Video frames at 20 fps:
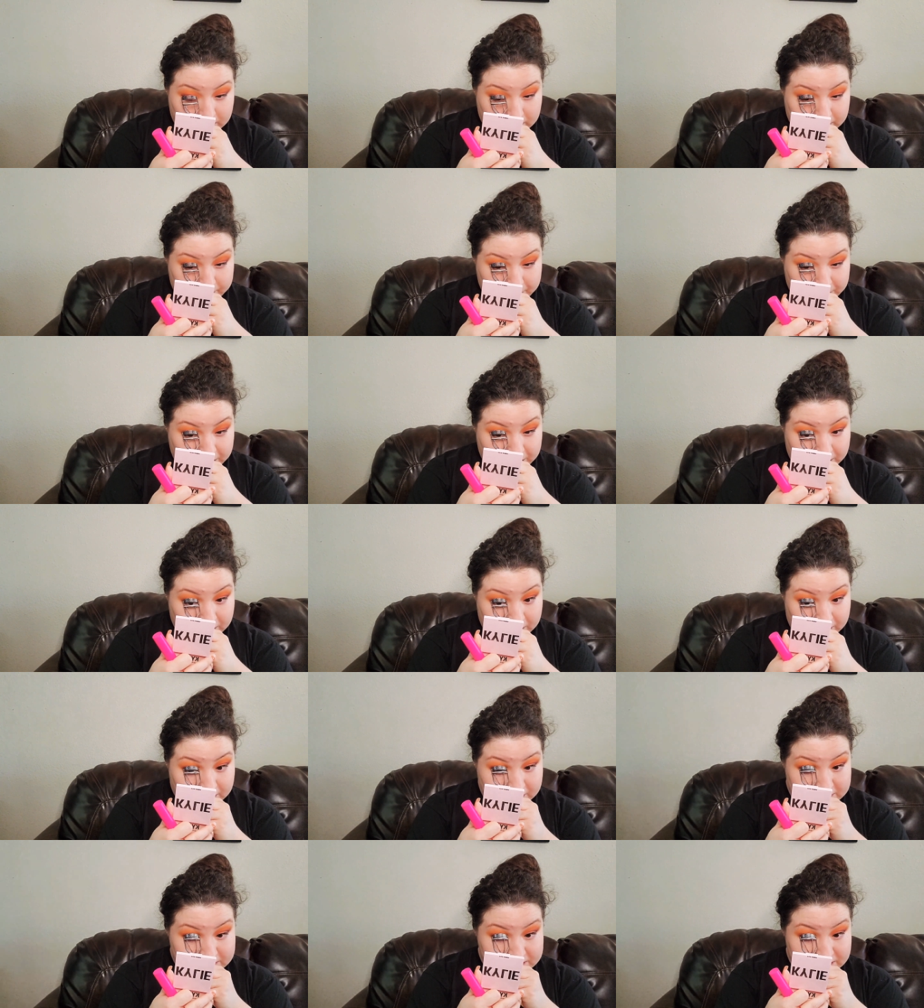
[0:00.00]
My hair
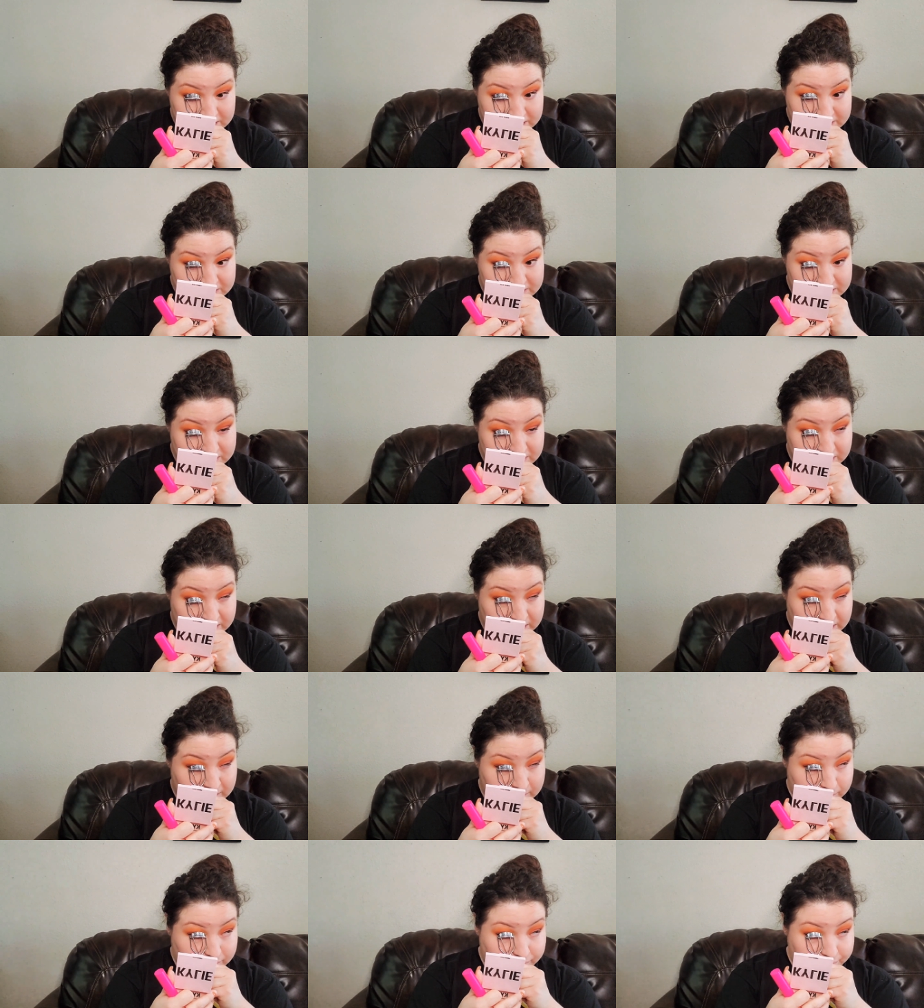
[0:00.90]
is gonna
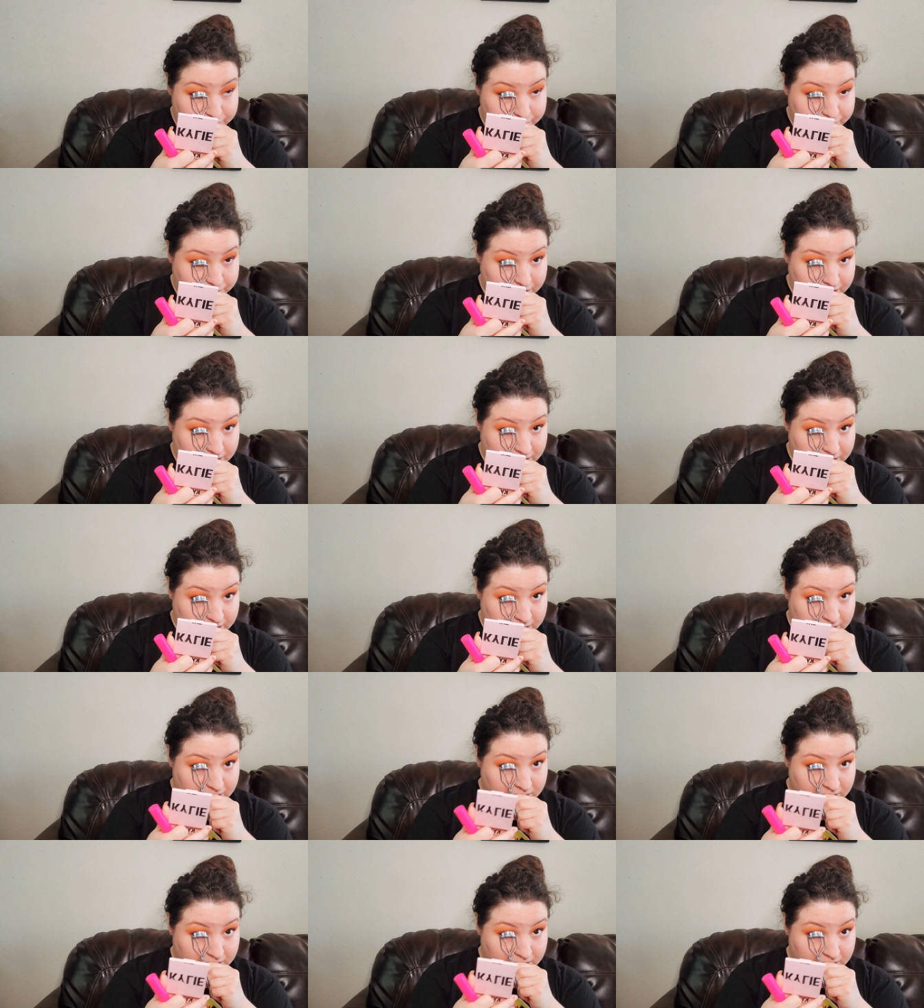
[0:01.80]
stay put.